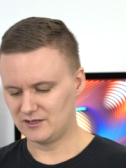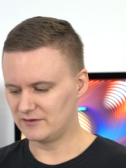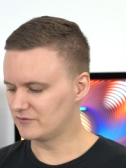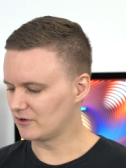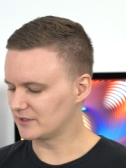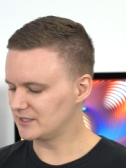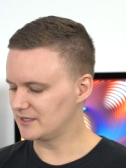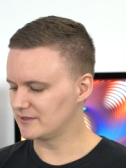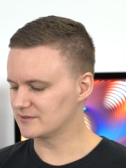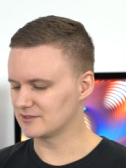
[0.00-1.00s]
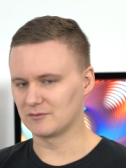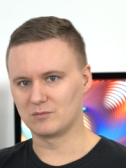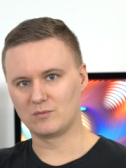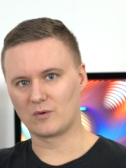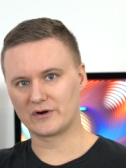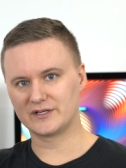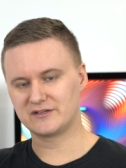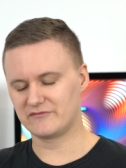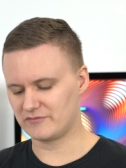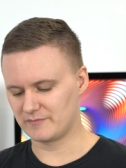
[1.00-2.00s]
You've got here some
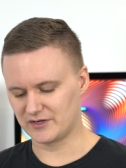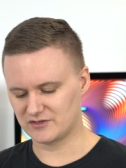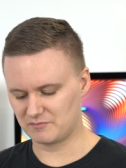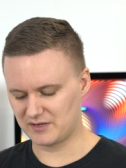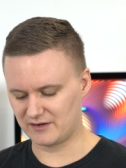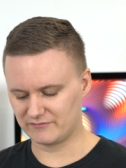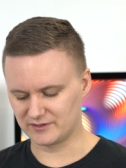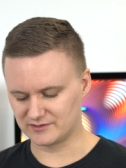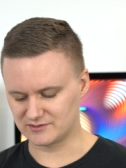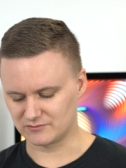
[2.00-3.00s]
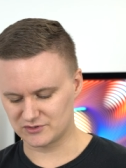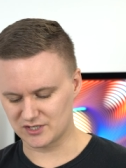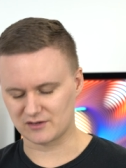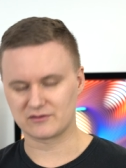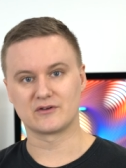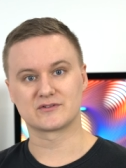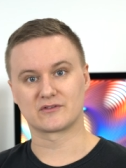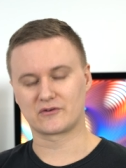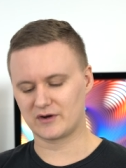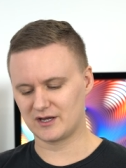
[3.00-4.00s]
warranty information pamphlets, so we'll chuck those on
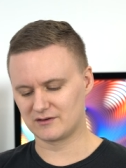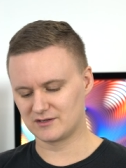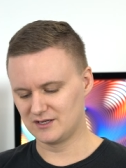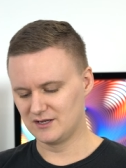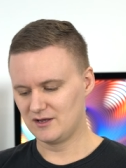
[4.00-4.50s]
the ground.